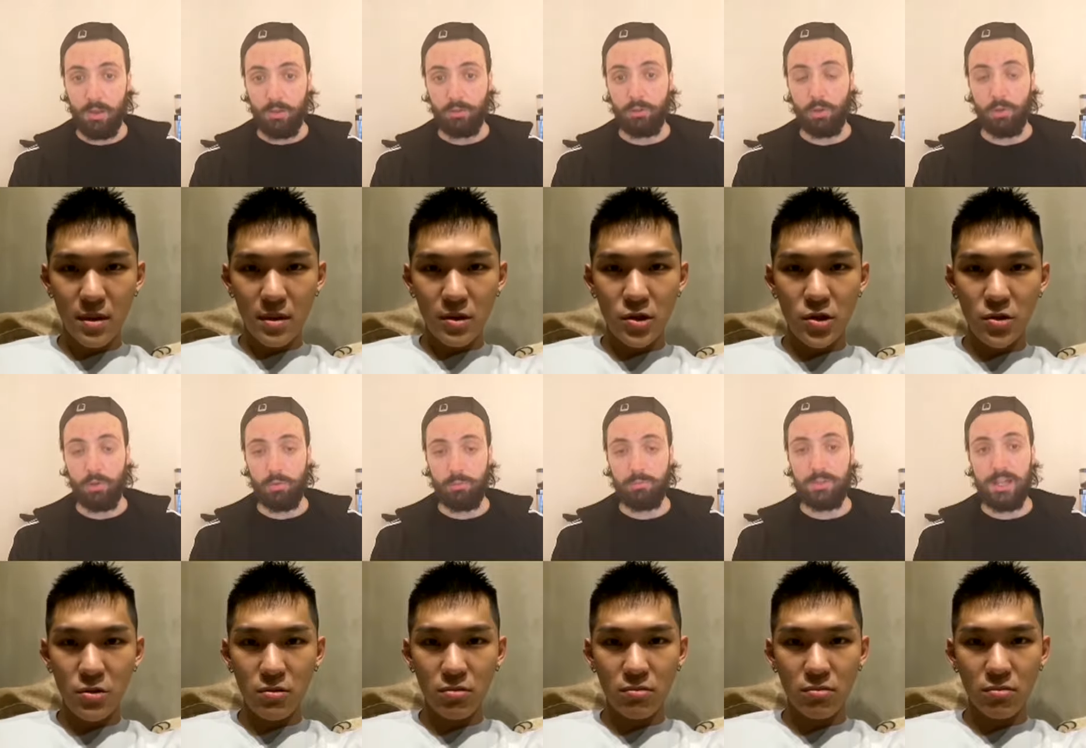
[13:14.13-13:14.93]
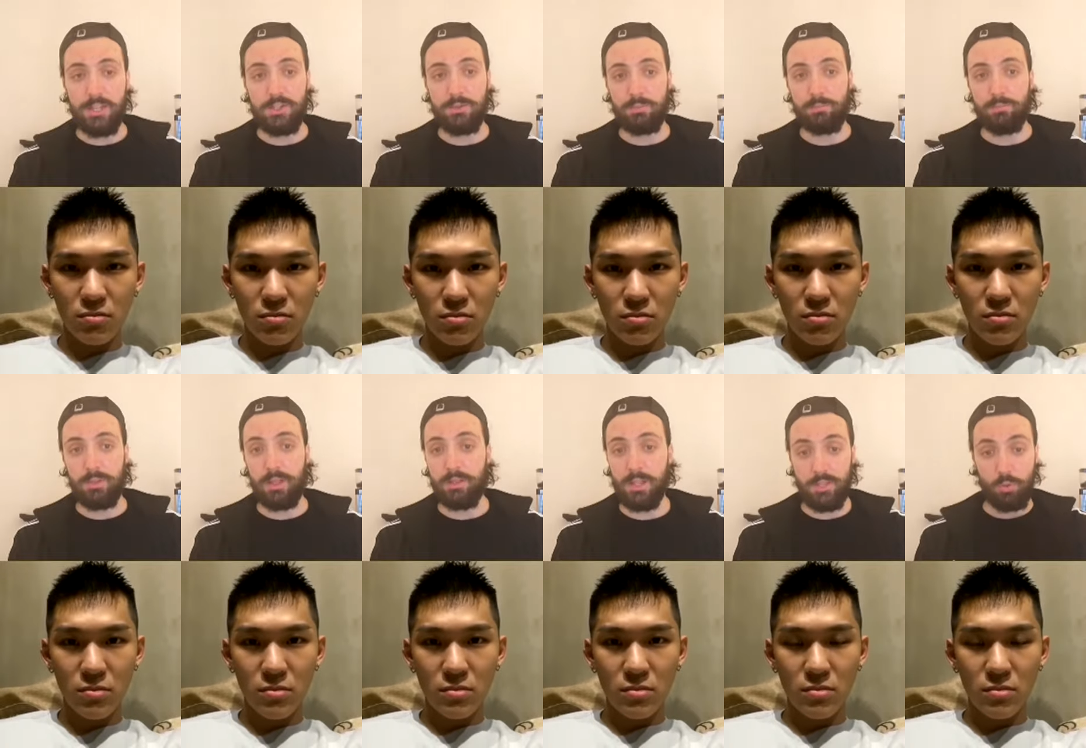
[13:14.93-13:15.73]
Speaker 1: So that's
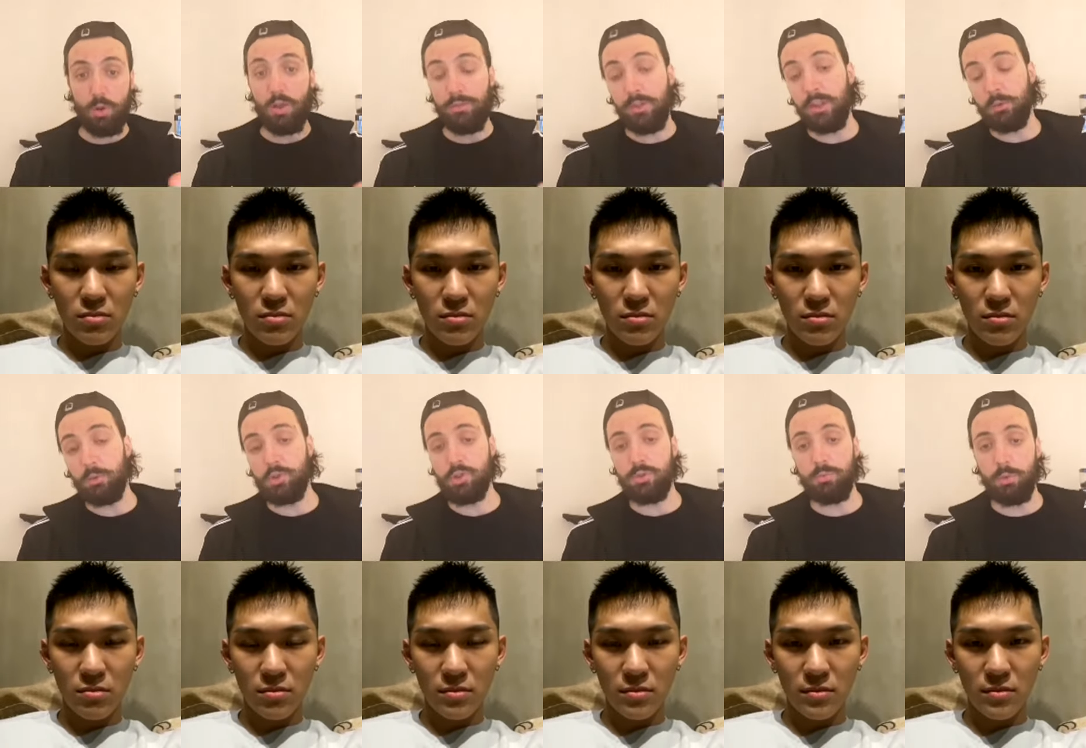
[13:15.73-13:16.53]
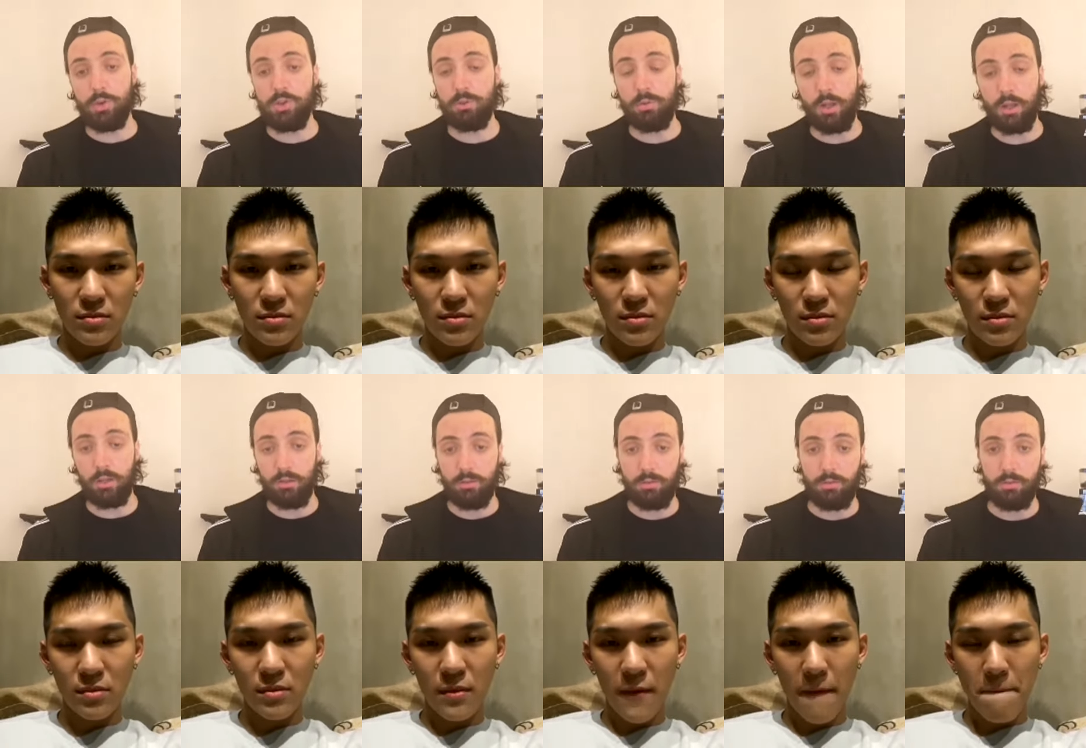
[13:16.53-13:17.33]
that's what I think. What you what you
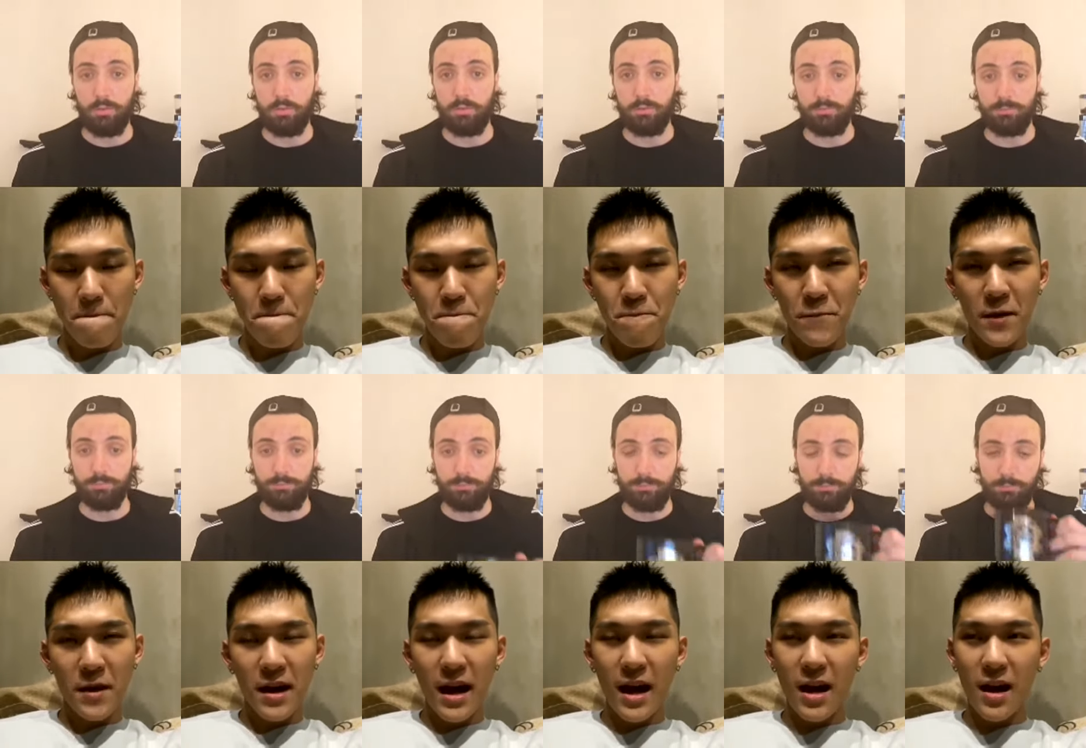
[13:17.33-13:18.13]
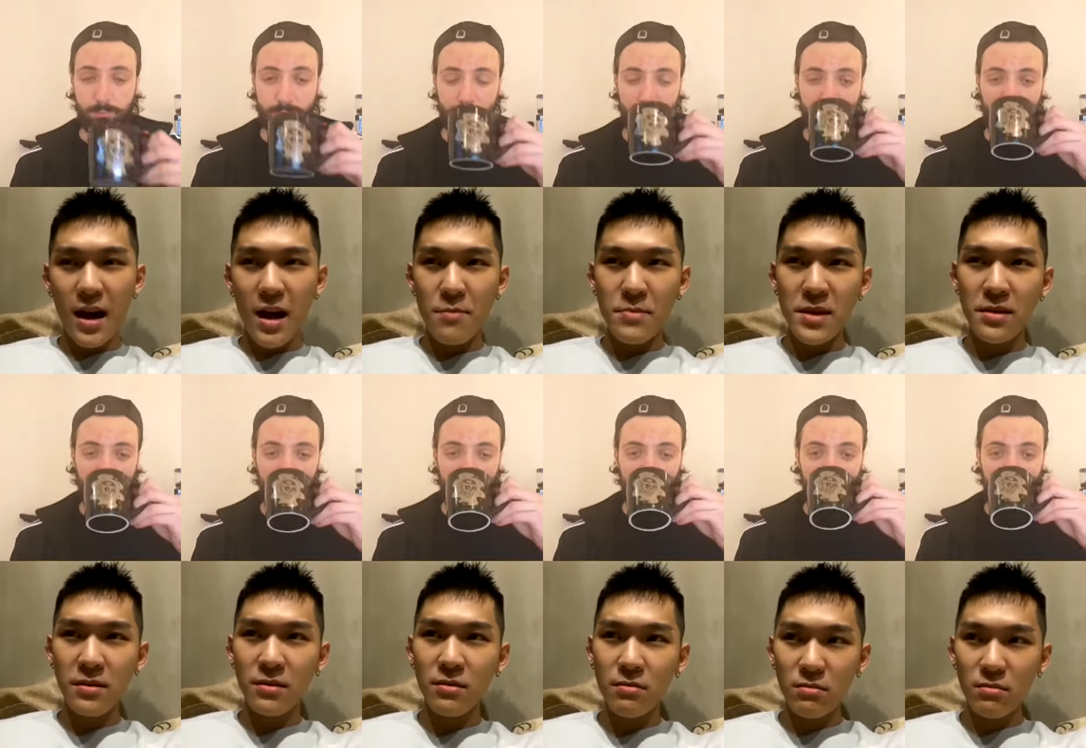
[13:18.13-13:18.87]
reckon?
Speaker 2: Uh, I mean,